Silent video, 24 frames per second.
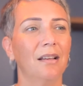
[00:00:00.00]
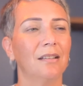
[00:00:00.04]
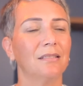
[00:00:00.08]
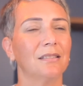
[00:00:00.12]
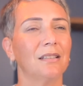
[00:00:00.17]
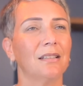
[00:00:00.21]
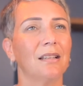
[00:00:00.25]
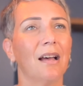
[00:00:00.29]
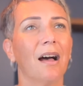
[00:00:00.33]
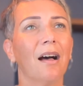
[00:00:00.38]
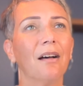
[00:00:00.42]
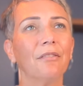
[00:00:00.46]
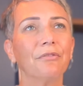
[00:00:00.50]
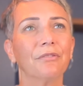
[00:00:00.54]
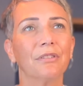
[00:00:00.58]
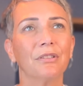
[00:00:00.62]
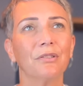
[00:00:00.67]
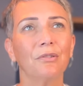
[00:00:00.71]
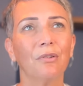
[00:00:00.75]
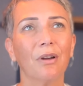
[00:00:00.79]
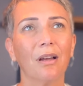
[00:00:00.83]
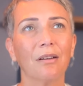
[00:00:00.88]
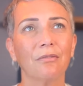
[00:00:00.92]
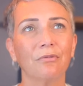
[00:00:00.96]
And after
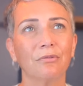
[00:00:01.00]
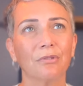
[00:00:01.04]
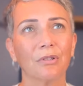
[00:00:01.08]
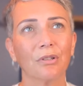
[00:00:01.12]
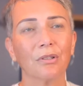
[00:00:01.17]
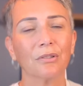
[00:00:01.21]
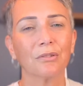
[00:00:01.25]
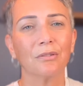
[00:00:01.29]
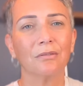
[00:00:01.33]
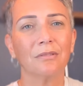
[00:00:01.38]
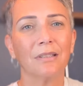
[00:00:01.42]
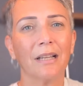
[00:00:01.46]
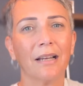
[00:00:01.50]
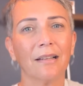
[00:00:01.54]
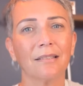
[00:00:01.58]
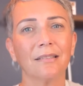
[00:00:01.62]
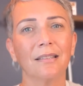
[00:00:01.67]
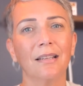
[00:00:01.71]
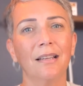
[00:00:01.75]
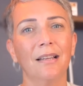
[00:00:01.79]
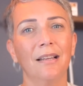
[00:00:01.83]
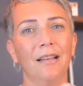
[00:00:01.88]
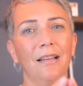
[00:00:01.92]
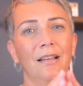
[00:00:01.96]
you have worked on that,
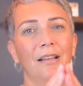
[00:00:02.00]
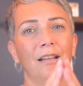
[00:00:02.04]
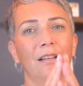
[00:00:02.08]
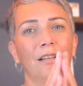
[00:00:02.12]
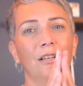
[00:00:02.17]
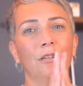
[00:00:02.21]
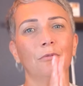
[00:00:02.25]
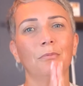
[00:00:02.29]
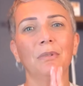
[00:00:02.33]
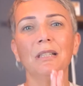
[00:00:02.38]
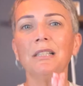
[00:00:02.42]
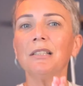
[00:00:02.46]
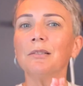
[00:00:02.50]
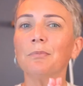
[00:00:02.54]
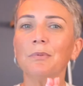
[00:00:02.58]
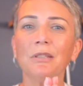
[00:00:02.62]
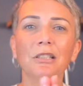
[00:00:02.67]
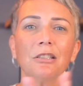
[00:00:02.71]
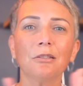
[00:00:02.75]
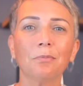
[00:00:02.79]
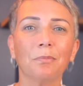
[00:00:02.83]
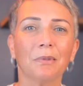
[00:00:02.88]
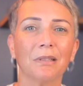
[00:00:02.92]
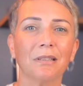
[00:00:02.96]
please,
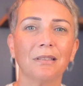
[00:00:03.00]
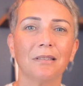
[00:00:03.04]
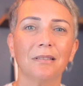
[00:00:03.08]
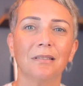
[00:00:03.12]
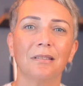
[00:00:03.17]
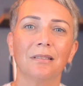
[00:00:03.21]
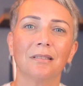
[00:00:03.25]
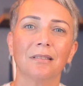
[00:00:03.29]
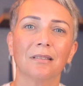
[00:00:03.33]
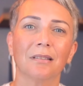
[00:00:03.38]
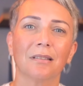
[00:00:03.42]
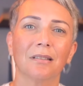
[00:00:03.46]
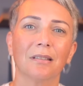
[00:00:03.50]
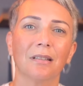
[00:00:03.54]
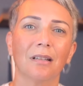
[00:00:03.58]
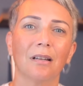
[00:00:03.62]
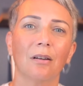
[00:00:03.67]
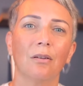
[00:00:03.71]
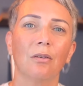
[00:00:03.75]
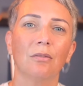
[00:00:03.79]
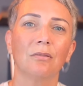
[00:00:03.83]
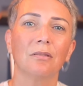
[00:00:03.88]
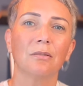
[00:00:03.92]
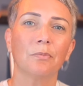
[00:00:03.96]
please, please
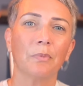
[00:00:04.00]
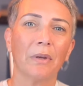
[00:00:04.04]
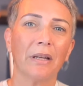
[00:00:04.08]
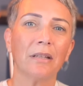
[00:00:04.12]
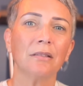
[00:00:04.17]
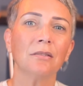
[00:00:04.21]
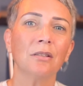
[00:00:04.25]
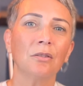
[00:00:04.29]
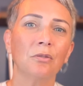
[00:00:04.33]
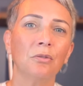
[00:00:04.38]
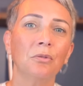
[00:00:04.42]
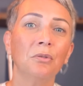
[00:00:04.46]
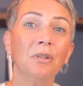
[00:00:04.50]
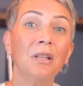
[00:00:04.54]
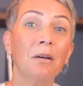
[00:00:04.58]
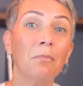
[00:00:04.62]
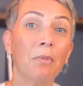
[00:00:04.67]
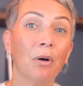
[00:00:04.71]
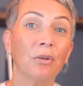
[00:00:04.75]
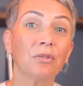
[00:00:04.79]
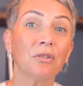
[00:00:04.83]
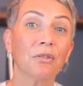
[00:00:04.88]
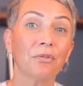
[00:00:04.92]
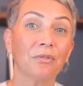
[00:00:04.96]
spend a good
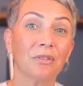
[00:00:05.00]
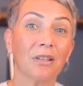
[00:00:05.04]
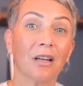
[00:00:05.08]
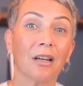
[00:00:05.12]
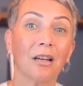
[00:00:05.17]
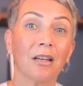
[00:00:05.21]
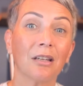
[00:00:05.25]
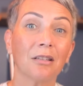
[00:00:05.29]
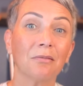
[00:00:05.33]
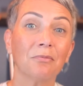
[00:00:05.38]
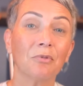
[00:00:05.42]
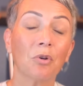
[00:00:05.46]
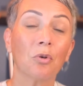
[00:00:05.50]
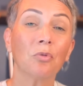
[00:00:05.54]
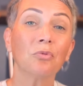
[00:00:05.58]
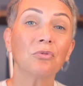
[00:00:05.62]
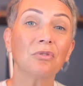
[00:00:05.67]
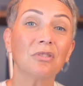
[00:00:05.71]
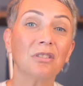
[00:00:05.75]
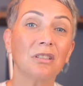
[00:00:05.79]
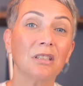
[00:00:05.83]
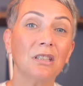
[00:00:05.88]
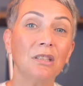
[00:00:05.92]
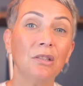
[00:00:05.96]
amount of time
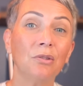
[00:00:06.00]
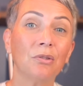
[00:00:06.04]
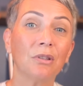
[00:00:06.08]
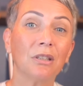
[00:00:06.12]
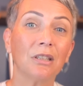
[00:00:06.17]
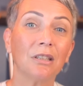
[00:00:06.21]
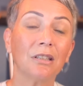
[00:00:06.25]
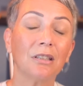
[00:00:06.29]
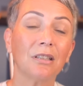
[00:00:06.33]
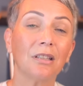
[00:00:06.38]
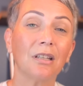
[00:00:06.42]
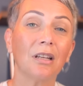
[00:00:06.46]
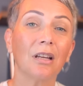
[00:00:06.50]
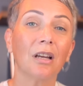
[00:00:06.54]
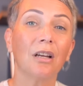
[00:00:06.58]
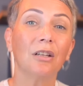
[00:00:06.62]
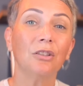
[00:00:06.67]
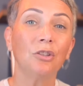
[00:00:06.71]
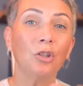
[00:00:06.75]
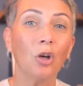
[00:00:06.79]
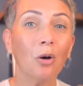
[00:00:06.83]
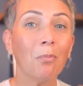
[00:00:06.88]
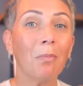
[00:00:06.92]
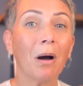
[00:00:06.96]
considering
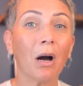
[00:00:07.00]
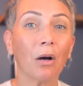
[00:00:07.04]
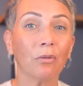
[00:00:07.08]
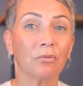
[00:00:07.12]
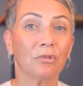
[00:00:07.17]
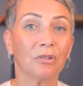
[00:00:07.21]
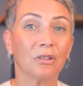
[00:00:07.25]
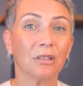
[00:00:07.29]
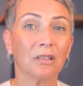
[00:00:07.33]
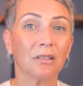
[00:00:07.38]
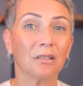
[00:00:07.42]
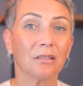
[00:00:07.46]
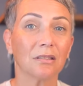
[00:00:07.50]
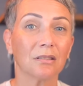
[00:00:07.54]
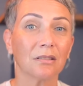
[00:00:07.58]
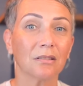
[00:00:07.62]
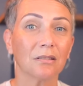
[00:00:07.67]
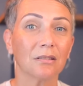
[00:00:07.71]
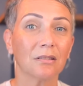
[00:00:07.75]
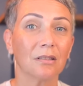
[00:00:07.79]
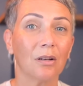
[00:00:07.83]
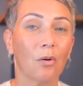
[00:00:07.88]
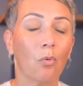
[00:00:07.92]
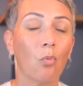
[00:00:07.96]
your boundaries.
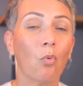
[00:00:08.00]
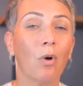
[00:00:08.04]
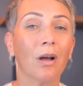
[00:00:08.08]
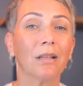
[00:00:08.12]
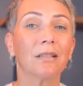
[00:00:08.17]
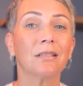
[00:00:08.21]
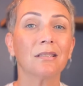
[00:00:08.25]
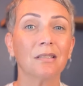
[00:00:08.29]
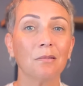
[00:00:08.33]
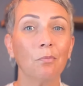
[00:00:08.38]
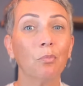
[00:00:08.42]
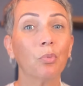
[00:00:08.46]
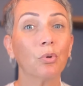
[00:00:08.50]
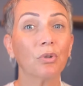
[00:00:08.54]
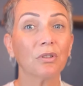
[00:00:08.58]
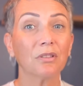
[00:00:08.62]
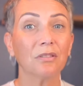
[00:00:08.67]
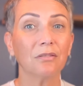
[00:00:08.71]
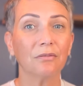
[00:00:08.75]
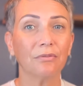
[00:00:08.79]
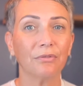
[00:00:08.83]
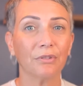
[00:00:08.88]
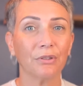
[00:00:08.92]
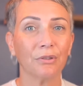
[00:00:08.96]
What is
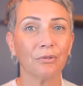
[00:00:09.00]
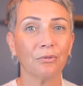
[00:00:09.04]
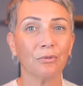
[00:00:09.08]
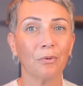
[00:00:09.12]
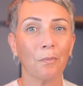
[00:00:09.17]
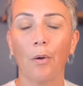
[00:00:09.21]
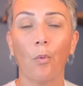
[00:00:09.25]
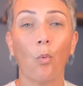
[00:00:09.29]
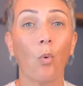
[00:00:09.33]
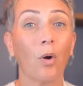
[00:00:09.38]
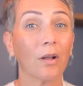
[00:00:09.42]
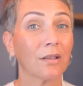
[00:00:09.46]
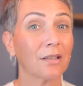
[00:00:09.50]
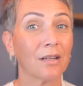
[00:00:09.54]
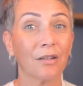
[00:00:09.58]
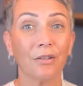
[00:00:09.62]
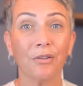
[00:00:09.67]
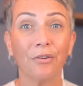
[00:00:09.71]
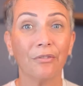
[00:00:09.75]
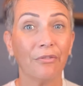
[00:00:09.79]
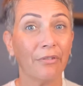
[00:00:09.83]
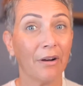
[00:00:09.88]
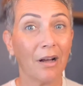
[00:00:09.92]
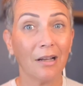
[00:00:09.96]
important for you? What are
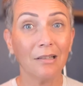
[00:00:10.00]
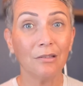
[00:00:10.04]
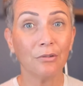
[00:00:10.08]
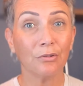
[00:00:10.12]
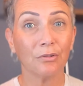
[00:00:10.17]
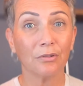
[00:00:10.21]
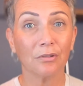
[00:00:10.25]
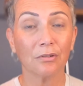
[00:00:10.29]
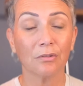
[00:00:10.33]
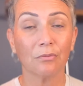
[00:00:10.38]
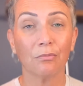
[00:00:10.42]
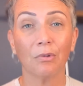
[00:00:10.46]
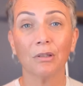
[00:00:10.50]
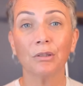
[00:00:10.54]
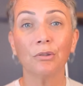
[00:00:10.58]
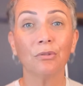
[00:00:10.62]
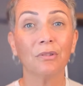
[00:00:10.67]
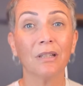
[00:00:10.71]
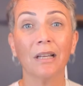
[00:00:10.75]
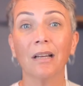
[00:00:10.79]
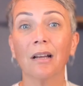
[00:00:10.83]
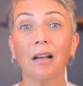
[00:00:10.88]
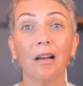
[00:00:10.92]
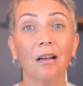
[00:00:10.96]
your values? What you
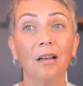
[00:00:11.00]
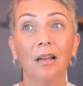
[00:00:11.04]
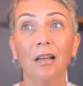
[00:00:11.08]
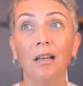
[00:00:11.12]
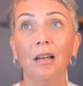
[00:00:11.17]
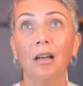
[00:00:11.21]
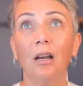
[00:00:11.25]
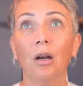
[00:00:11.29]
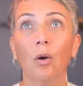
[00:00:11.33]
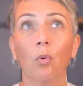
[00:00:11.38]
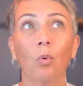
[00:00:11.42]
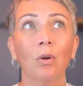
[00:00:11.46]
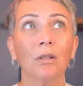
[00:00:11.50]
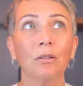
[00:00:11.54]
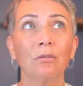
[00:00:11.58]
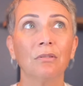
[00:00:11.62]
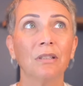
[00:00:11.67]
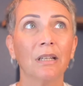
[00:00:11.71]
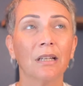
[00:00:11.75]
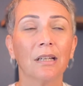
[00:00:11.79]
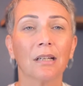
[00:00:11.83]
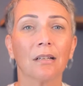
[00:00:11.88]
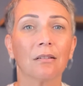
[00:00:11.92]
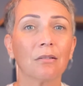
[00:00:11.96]
think
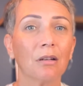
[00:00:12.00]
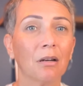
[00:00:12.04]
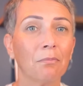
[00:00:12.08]
are a